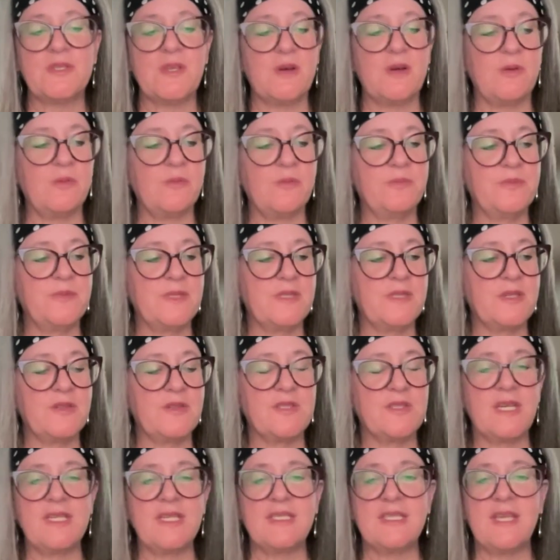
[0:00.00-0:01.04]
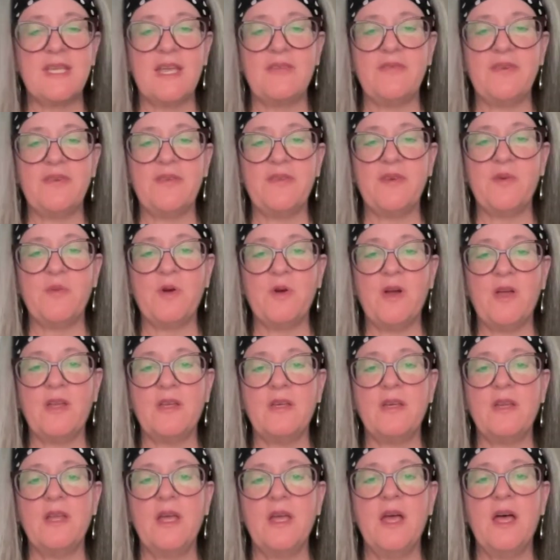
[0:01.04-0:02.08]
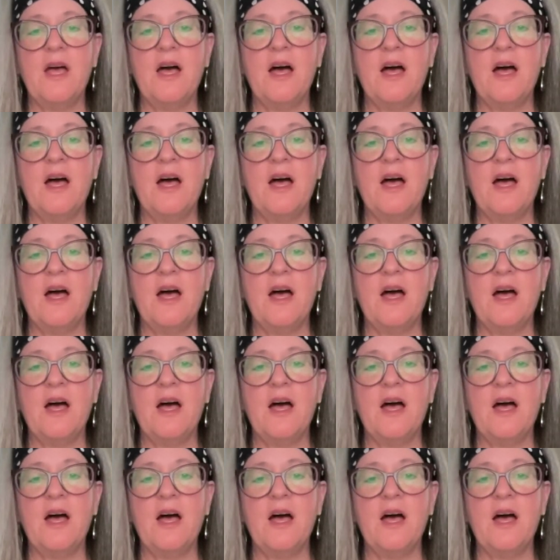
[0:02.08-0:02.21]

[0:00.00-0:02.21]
So, so stay safe, everyone.